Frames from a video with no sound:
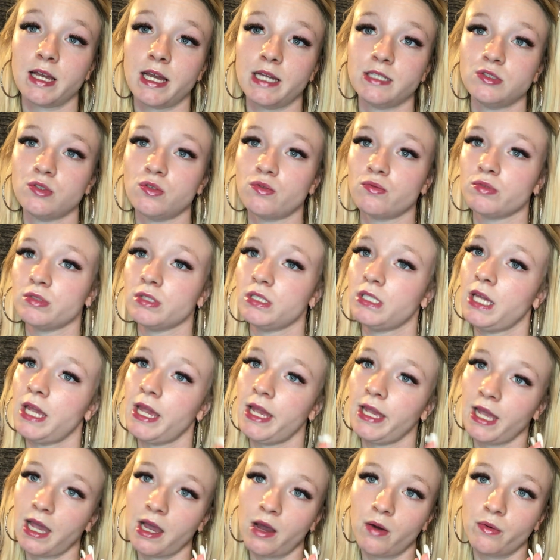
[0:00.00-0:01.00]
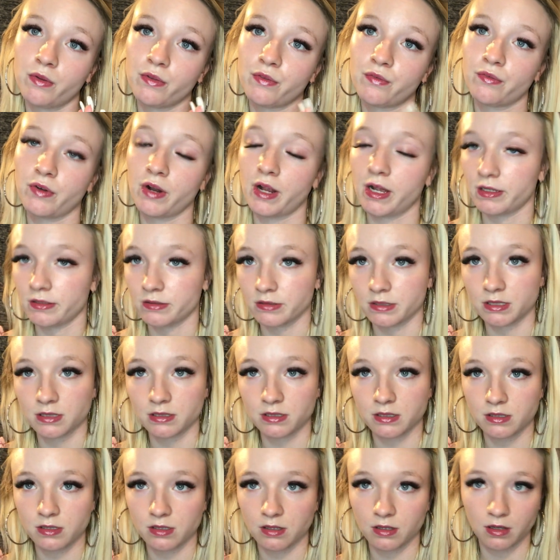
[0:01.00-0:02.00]
I don't really hang out with
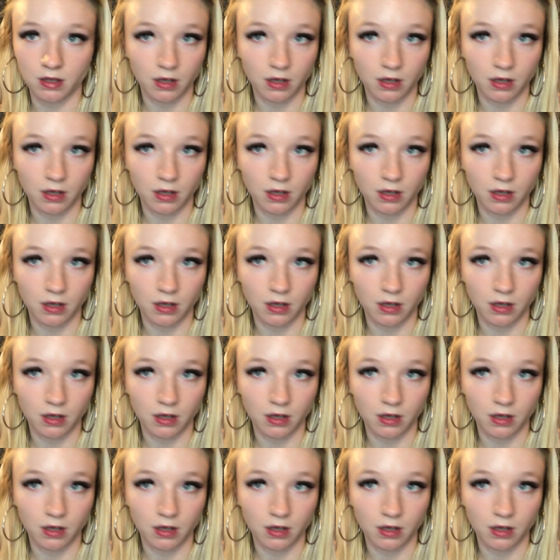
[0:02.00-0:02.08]
friends.